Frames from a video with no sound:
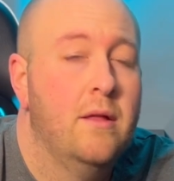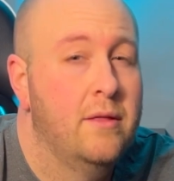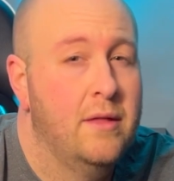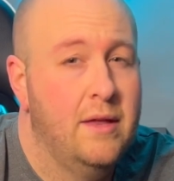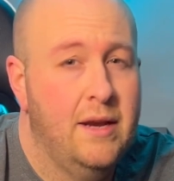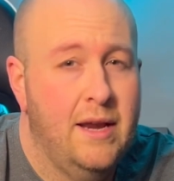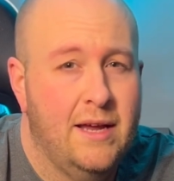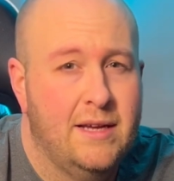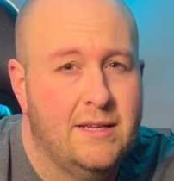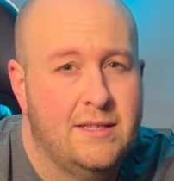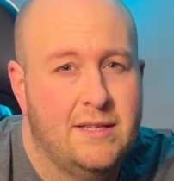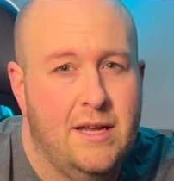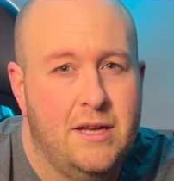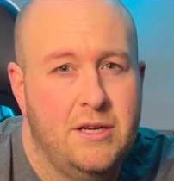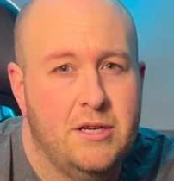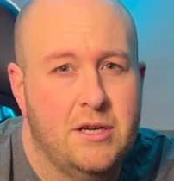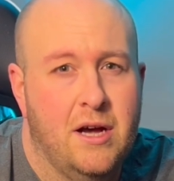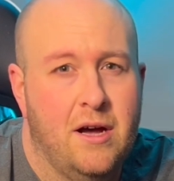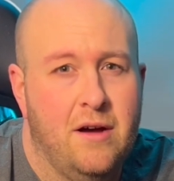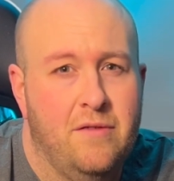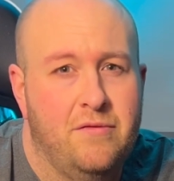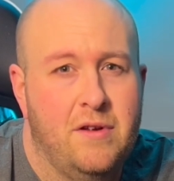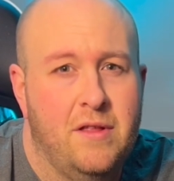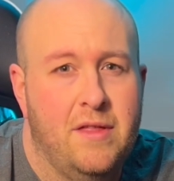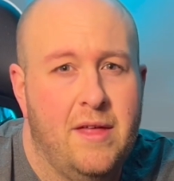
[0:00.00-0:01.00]
The next stage
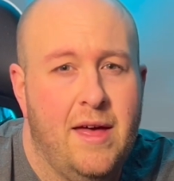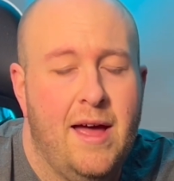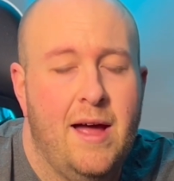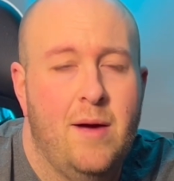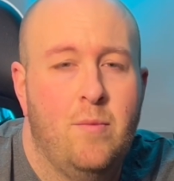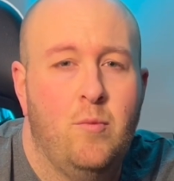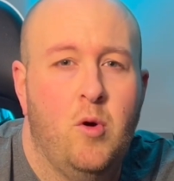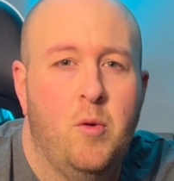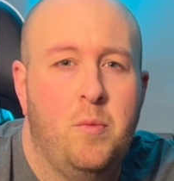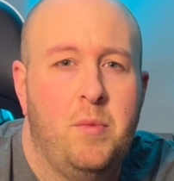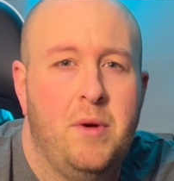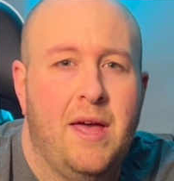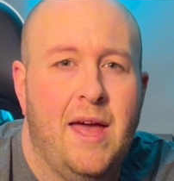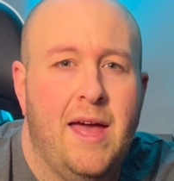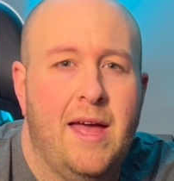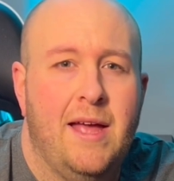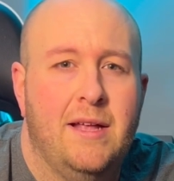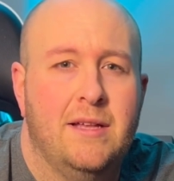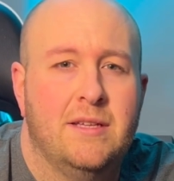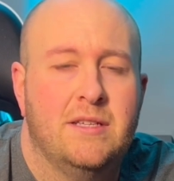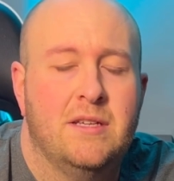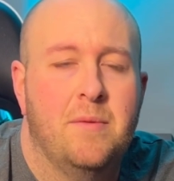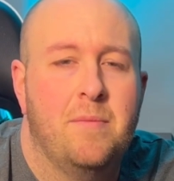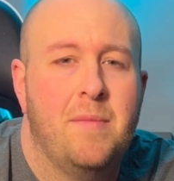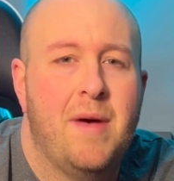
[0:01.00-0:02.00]
after that, we'll be
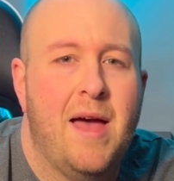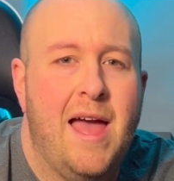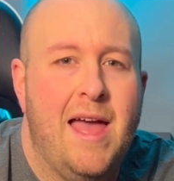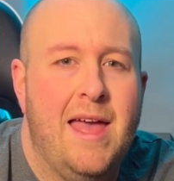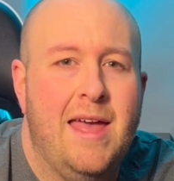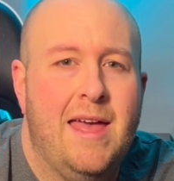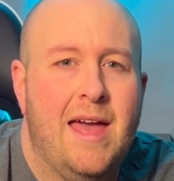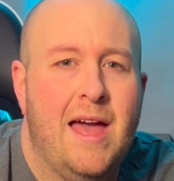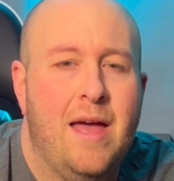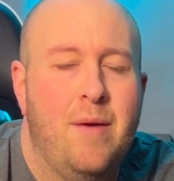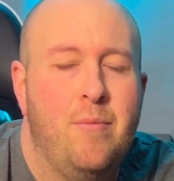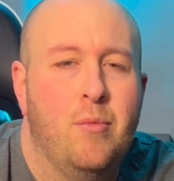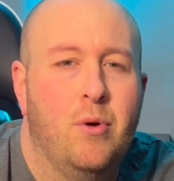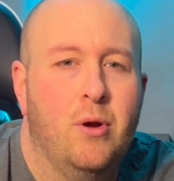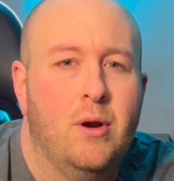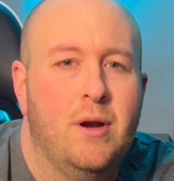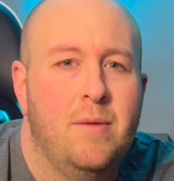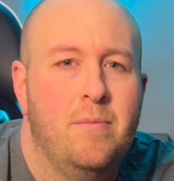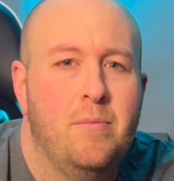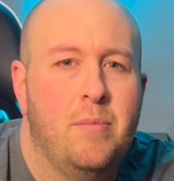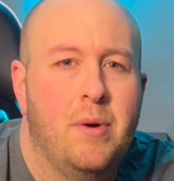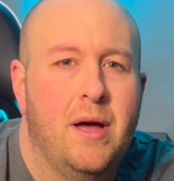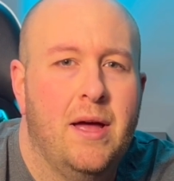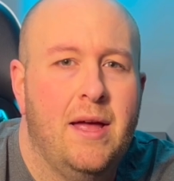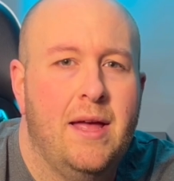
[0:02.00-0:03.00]
getting some AK
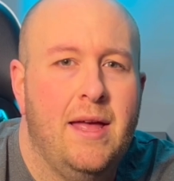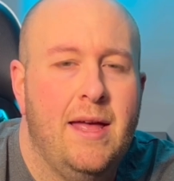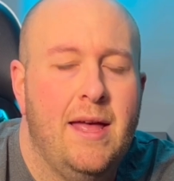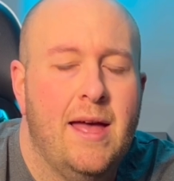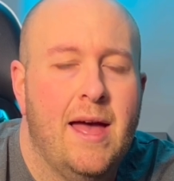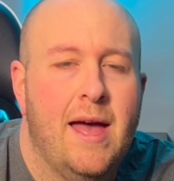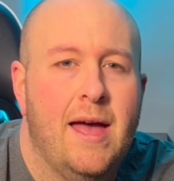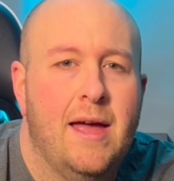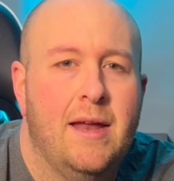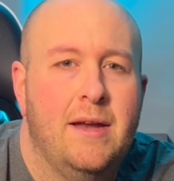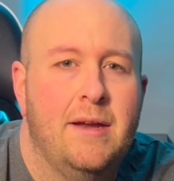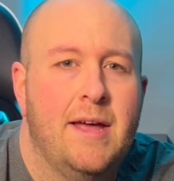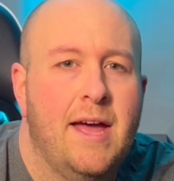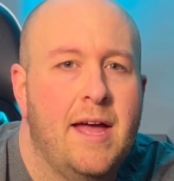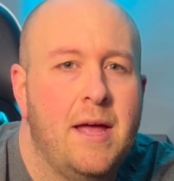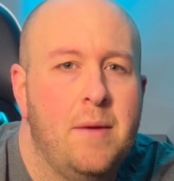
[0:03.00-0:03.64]
modelling putty and